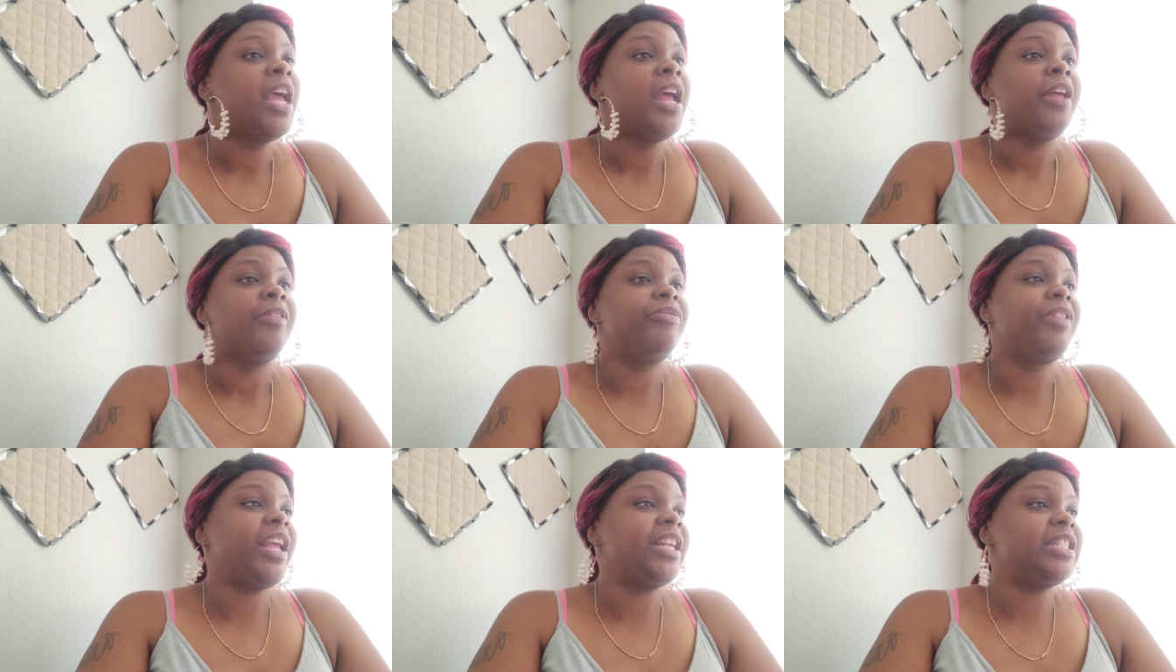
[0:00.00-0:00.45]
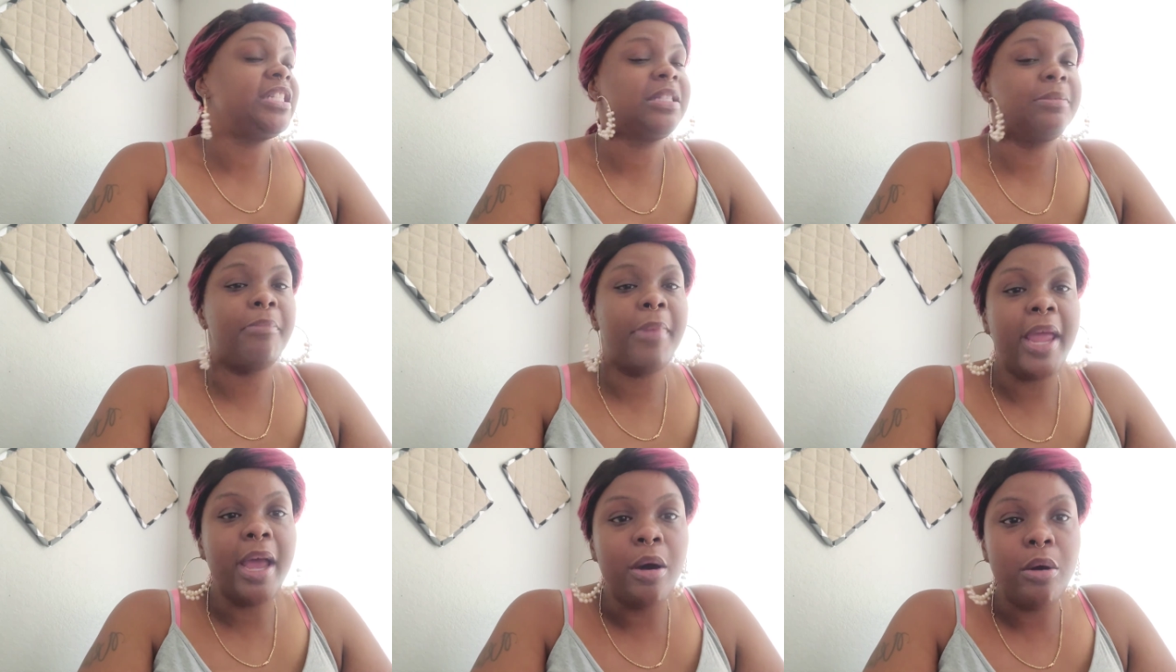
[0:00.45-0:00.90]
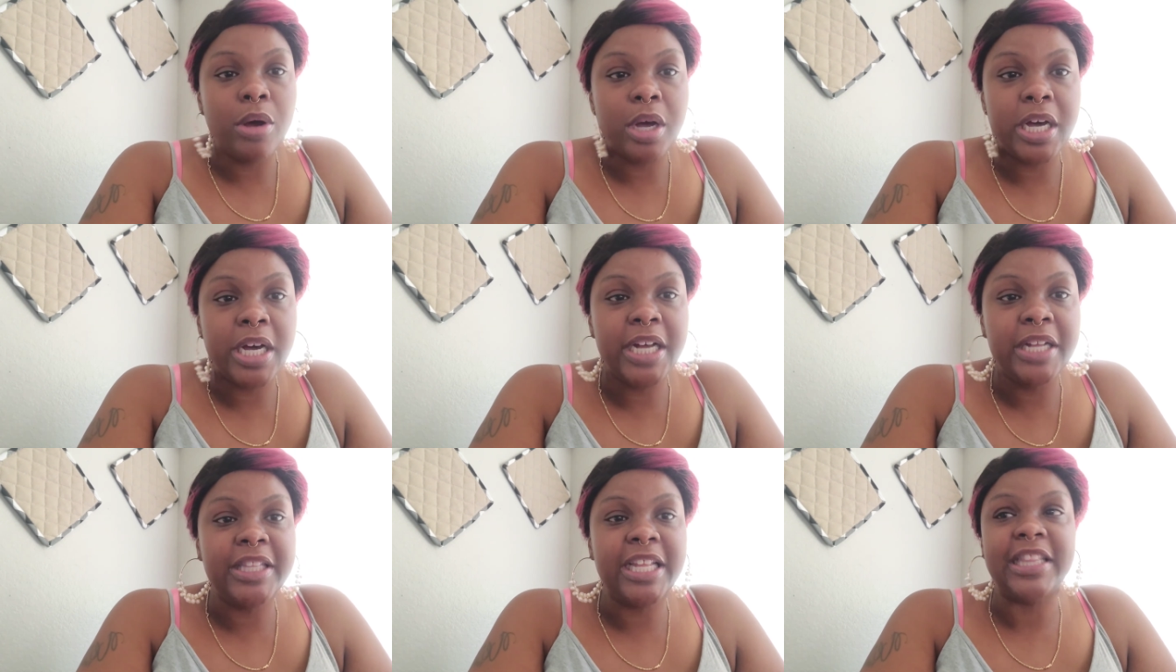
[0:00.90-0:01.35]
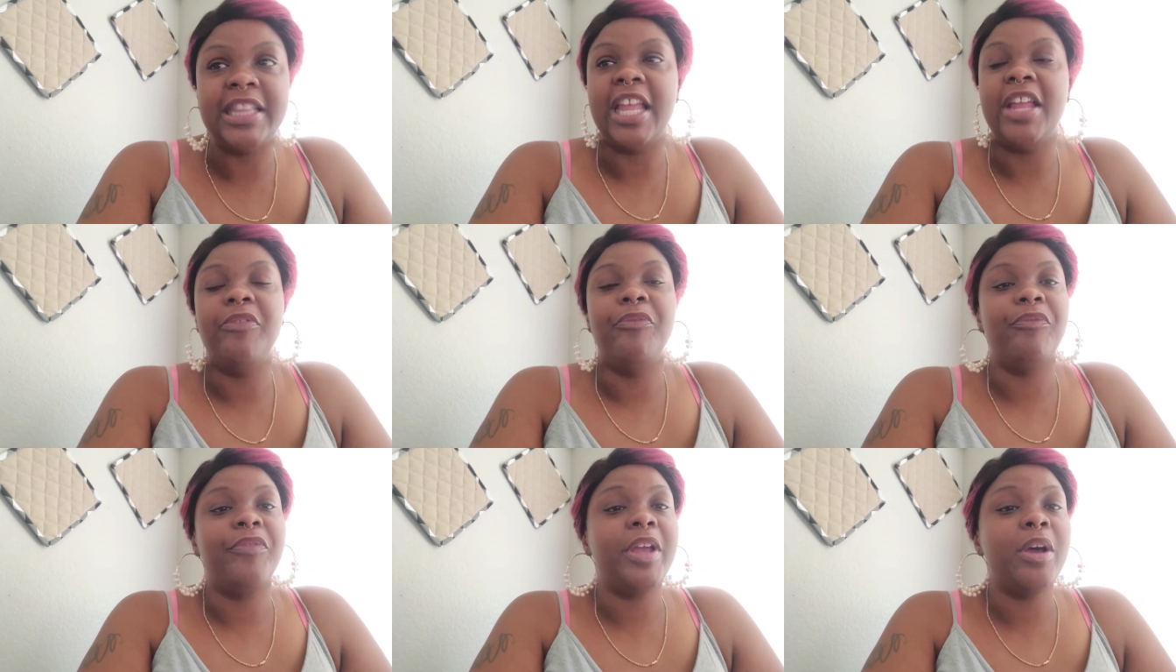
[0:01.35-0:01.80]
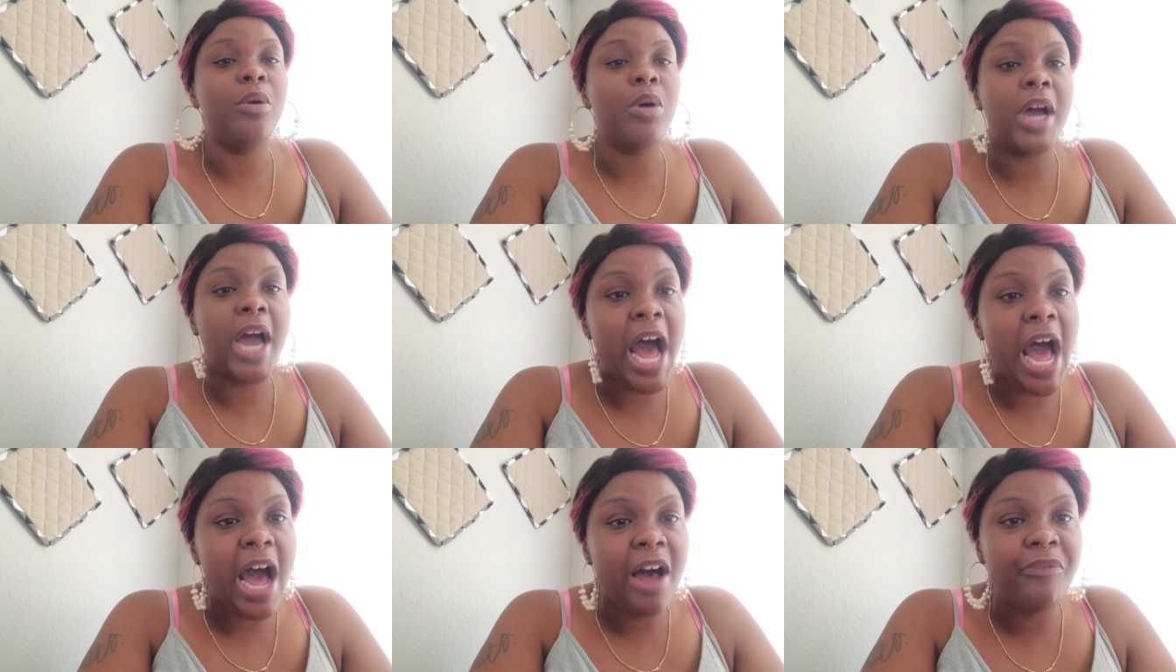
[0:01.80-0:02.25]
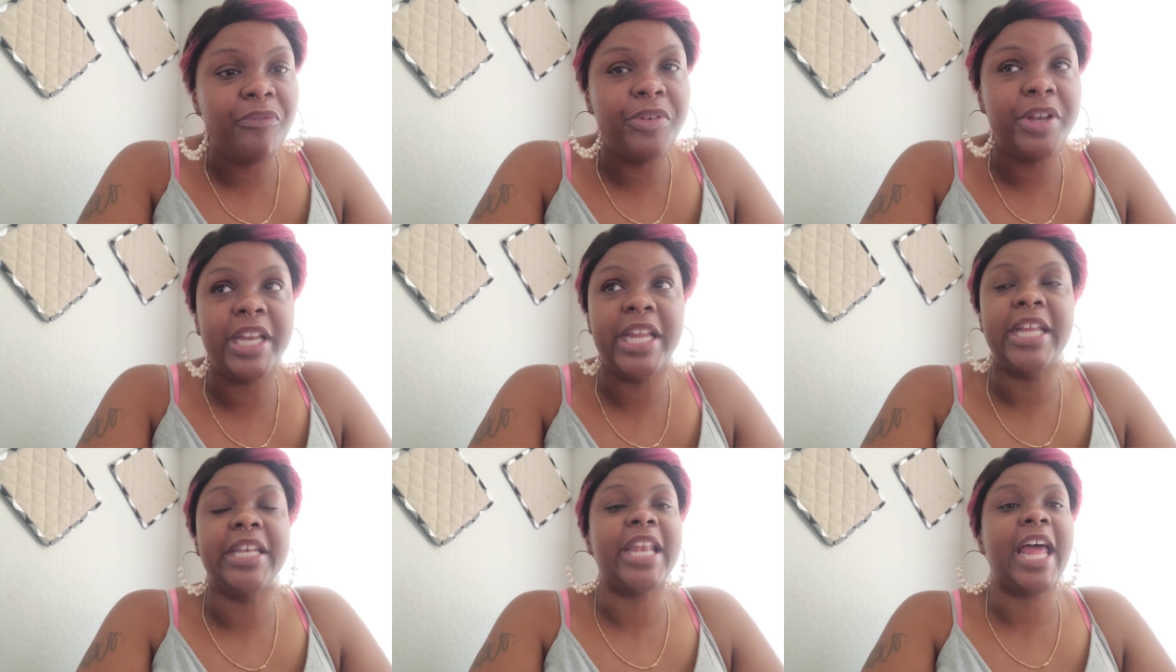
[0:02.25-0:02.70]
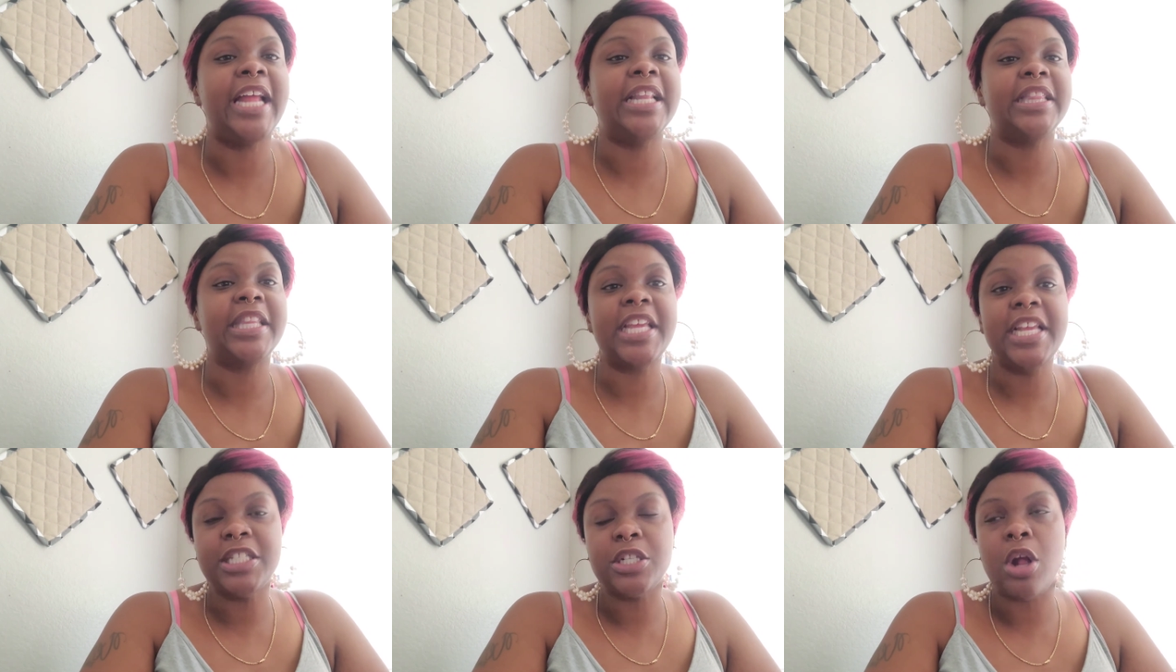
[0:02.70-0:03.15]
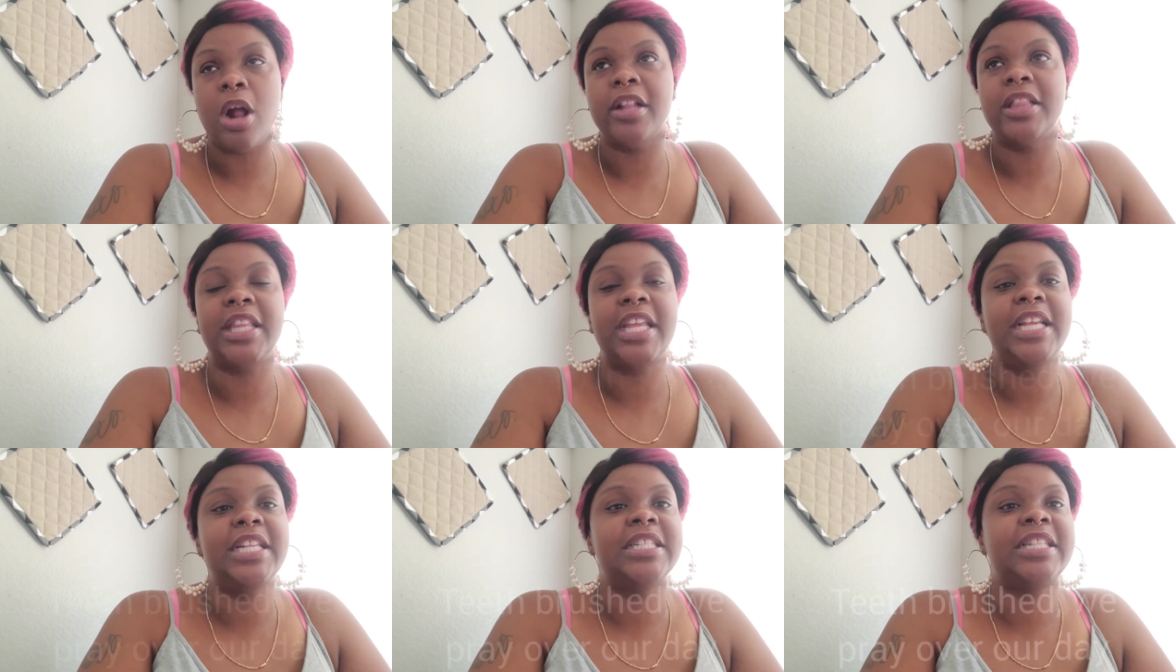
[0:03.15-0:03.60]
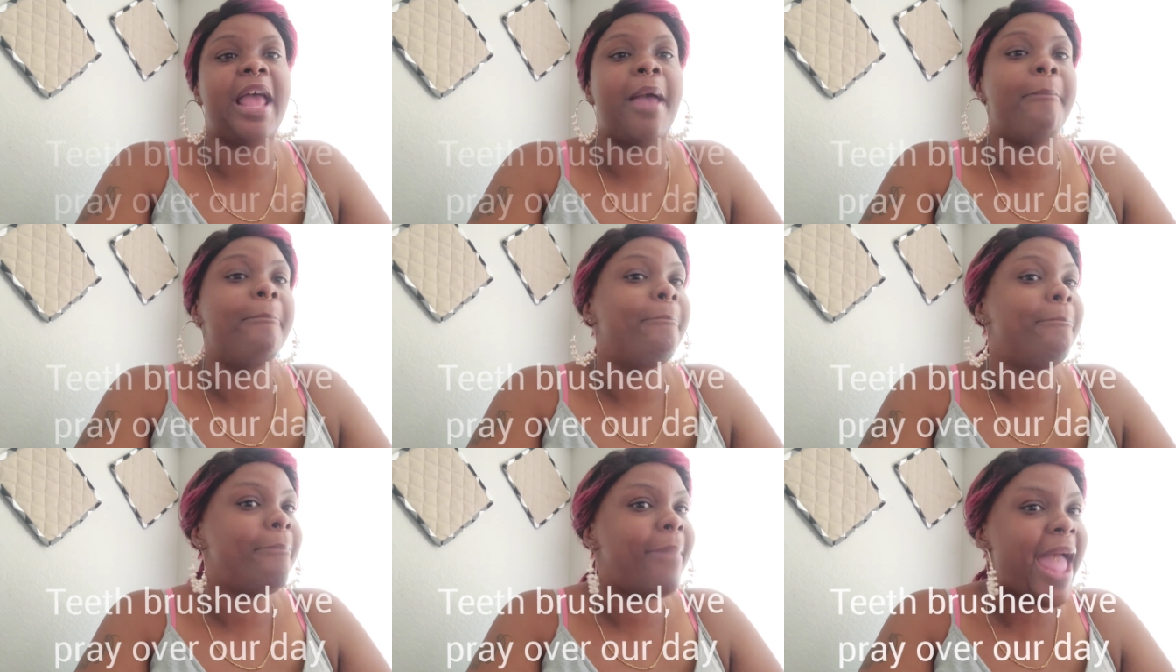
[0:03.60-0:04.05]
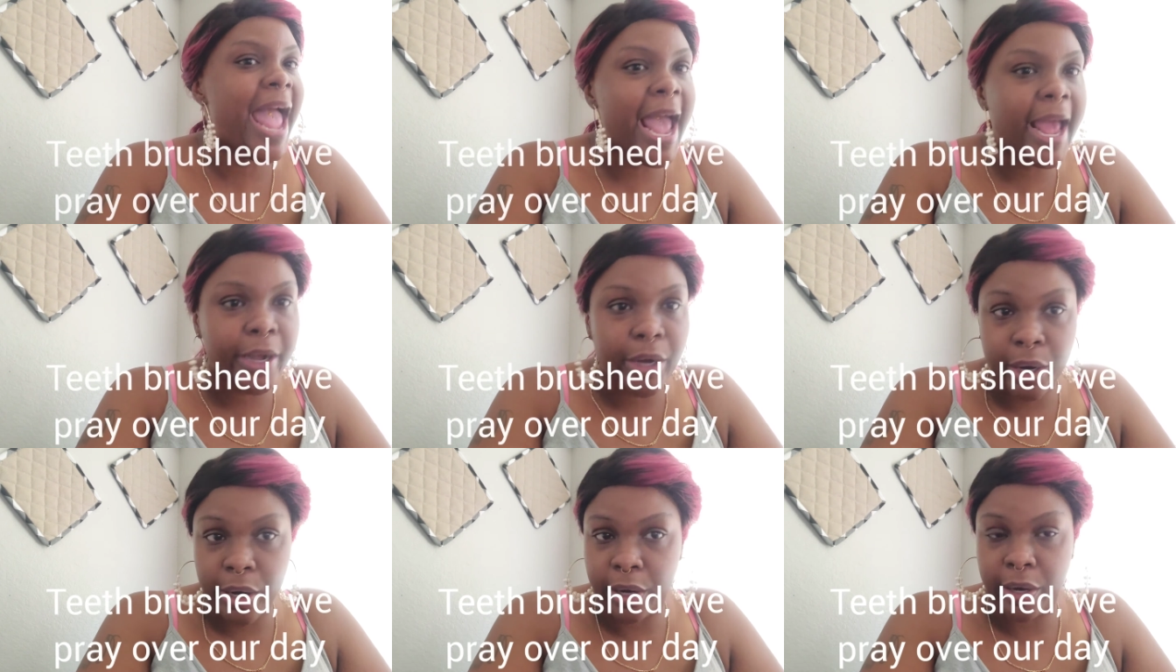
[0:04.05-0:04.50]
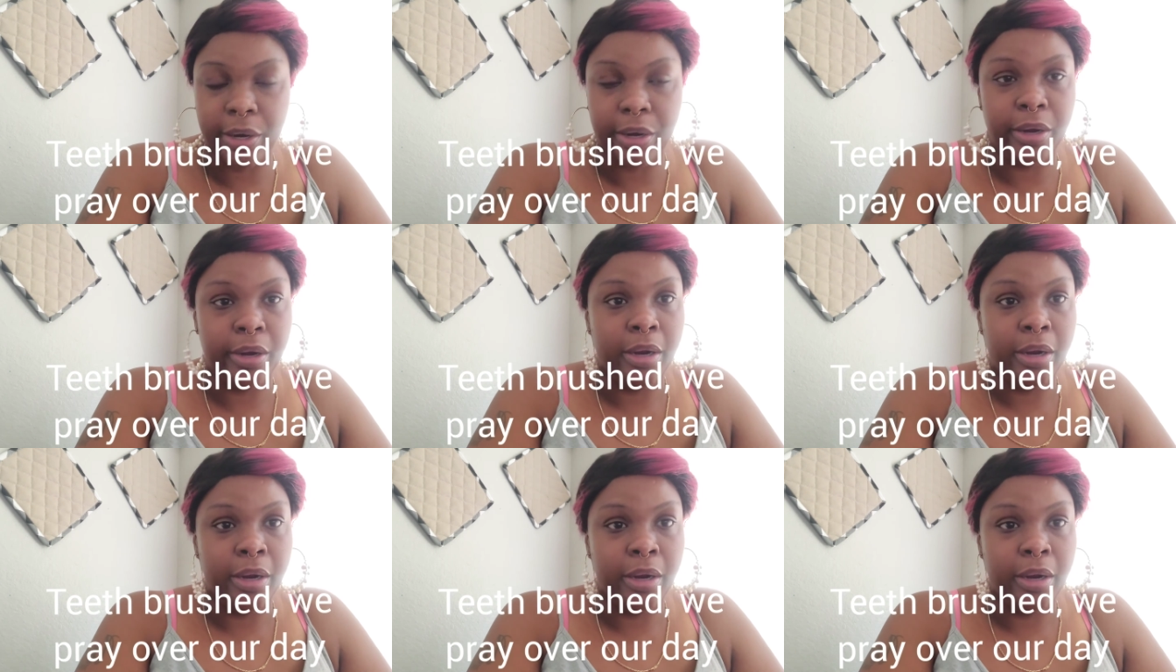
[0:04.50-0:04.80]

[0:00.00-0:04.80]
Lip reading: They smell good, that they feel confident. Like, these are things that matter.